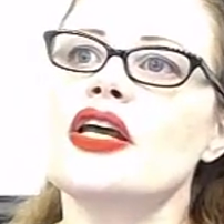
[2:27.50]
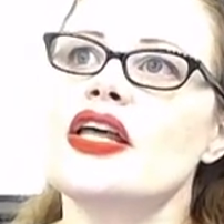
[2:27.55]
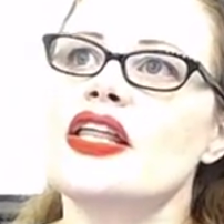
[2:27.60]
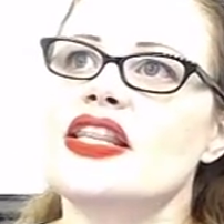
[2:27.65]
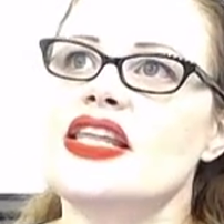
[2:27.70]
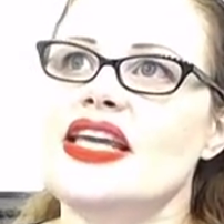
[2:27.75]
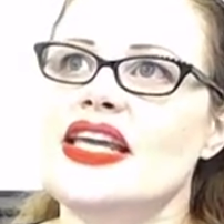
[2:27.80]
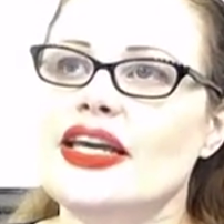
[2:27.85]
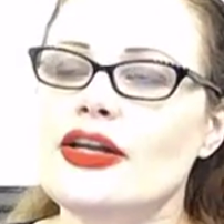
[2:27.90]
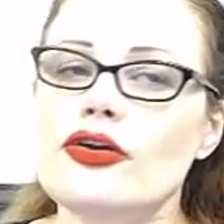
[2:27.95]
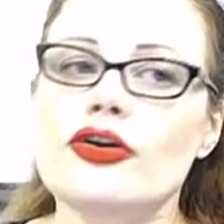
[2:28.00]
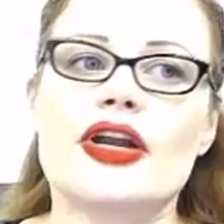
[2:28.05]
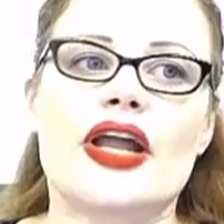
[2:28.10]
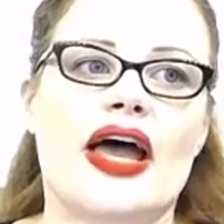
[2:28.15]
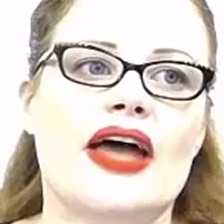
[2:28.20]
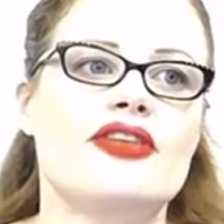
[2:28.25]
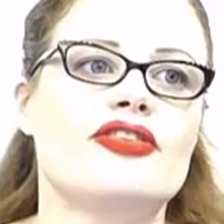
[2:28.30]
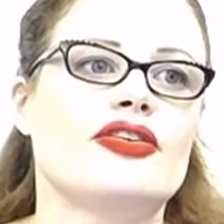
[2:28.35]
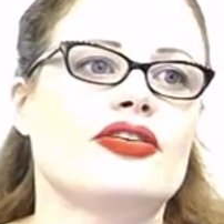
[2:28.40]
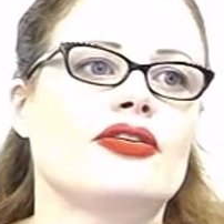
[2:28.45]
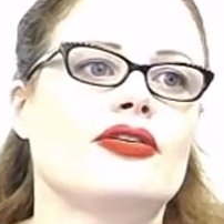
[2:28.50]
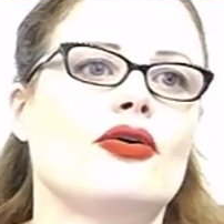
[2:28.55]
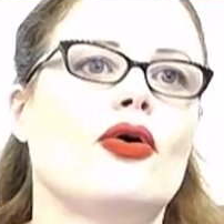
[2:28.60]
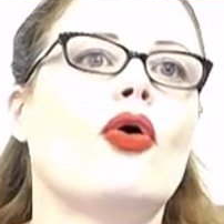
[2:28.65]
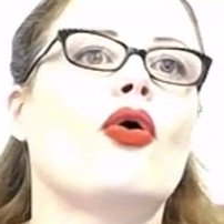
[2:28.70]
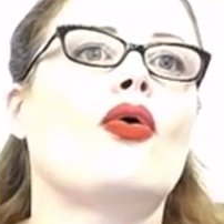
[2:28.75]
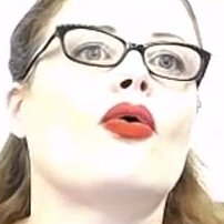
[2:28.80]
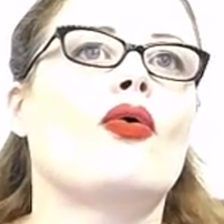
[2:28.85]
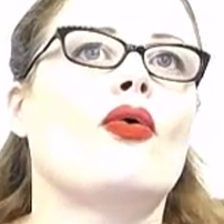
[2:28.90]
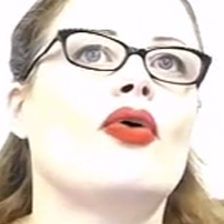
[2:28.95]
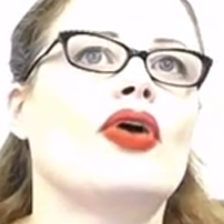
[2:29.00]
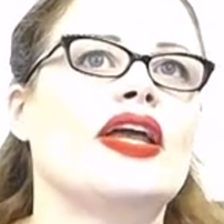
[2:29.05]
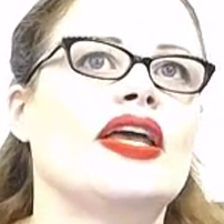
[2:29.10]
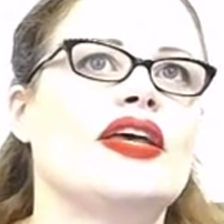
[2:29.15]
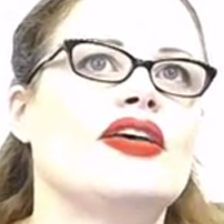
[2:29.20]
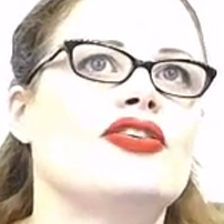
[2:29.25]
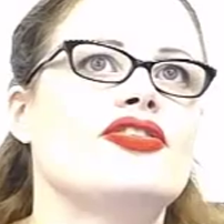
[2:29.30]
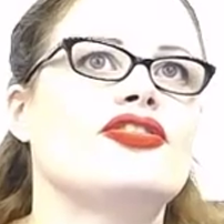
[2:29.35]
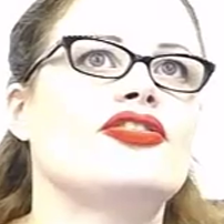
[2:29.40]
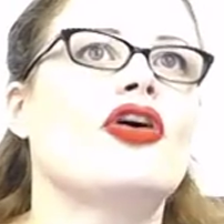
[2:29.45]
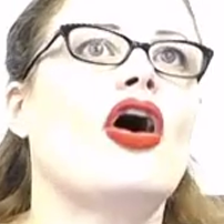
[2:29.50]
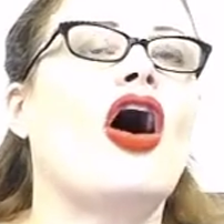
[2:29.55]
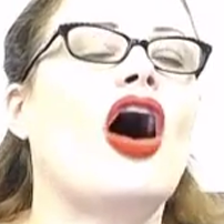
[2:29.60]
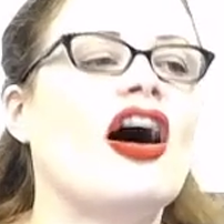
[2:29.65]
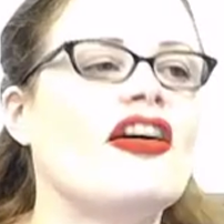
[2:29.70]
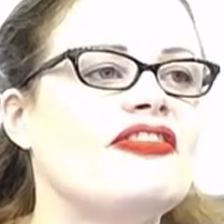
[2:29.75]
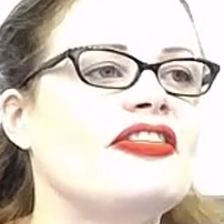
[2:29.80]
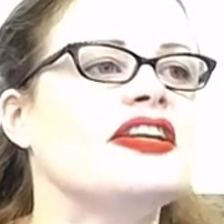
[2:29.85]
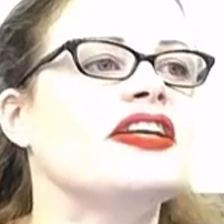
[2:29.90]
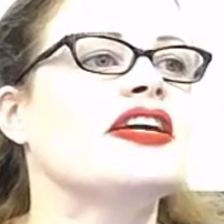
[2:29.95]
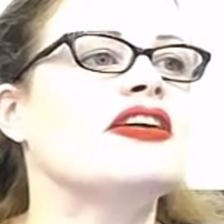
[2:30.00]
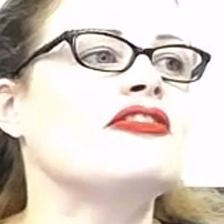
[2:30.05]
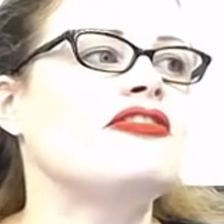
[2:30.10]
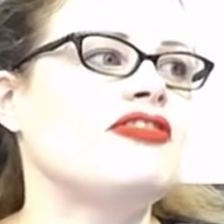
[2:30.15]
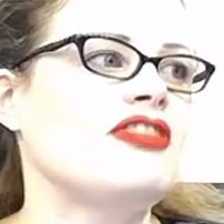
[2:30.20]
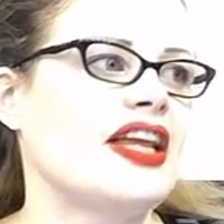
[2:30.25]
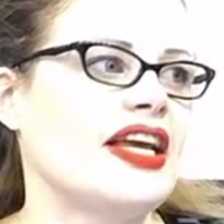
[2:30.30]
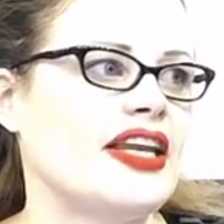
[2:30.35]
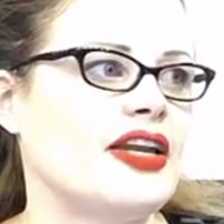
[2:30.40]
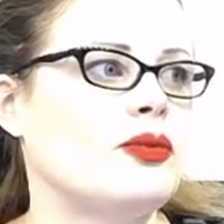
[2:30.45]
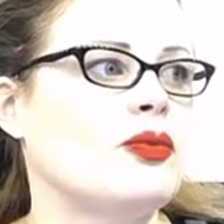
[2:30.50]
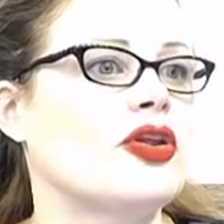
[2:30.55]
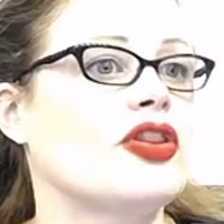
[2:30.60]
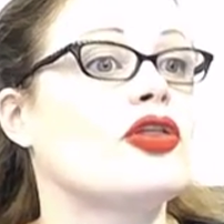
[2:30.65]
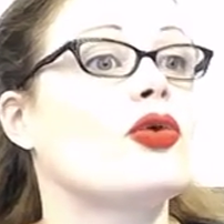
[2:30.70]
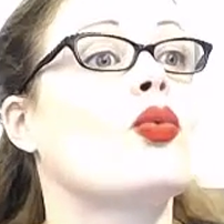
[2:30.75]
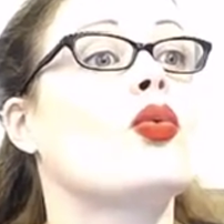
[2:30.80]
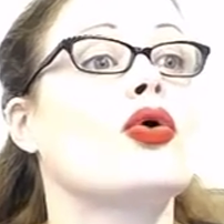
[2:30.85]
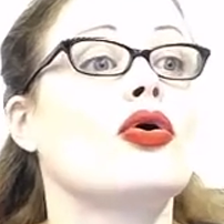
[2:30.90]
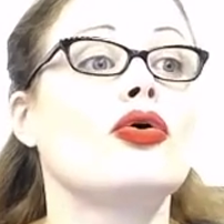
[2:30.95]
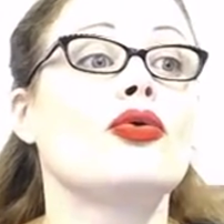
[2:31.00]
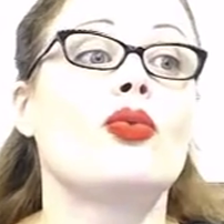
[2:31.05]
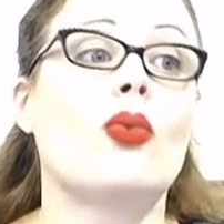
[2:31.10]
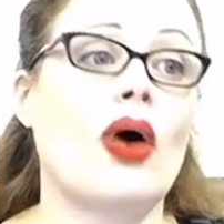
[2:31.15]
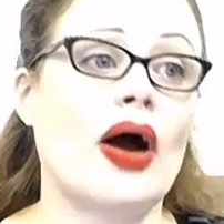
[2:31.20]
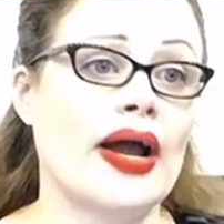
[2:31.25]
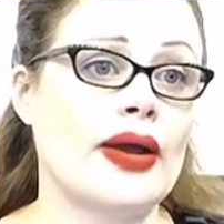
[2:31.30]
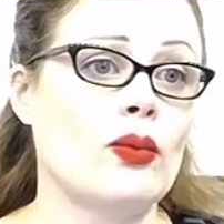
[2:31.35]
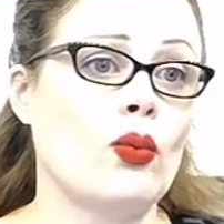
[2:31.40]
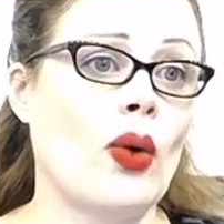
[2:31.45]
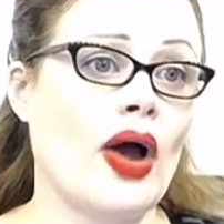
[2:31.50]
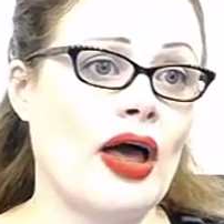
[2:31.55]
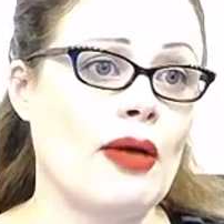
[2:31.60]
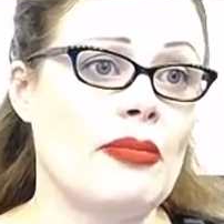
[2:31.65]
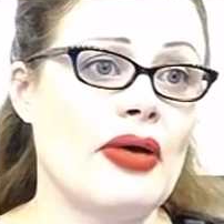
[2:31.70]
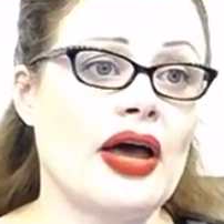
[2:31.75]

The internet is often conflated with the World Wide Web.